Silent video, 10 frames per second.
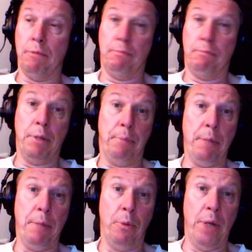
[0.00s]
then
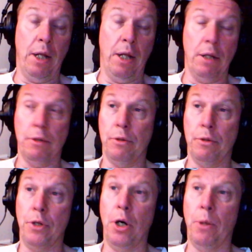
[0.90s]
people will
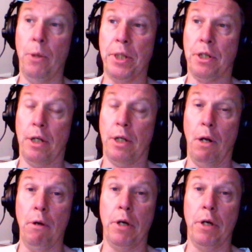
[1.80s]
know each other,
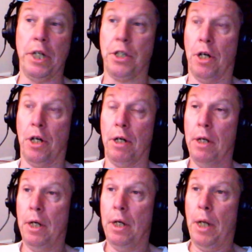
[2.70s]
learn each other
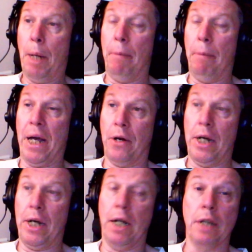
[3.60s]
better,
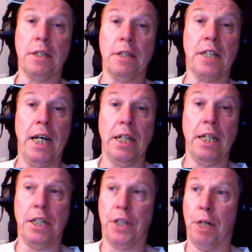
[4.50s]
and understand
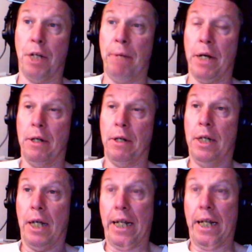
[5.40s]
each other better.
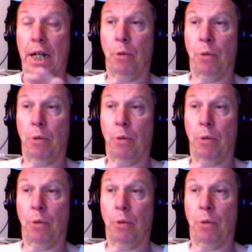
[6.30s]
And then we